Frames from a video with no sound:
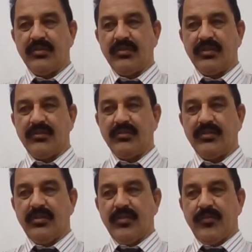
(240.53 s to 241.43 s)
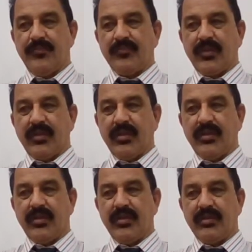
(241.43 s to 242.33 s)
that
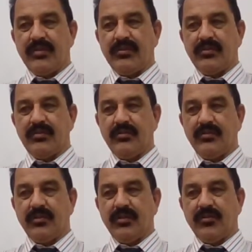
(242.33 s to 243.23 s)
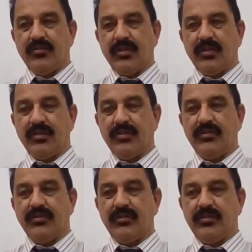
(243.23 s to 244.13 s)
adherence the overall
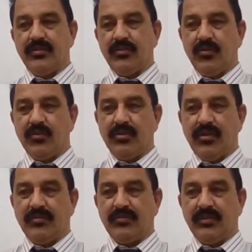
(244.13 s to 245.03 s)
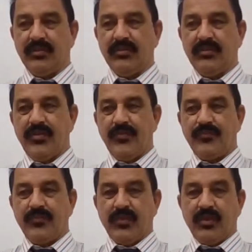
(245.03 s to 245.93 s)
look of the
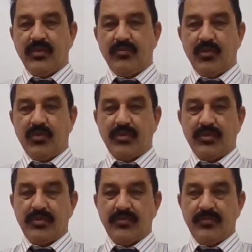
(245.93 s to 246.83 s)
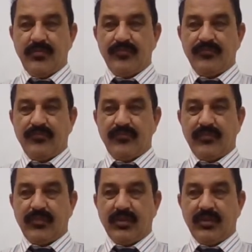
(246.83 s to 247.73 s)
floor
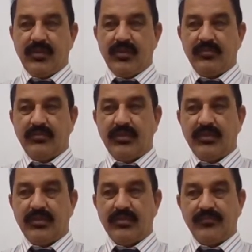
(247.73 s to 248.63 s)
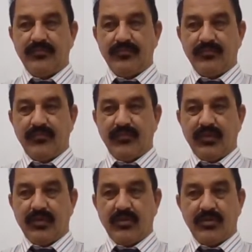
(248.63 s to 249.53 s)
of the
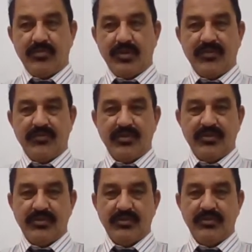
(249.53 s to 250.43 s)
cosmetic finish.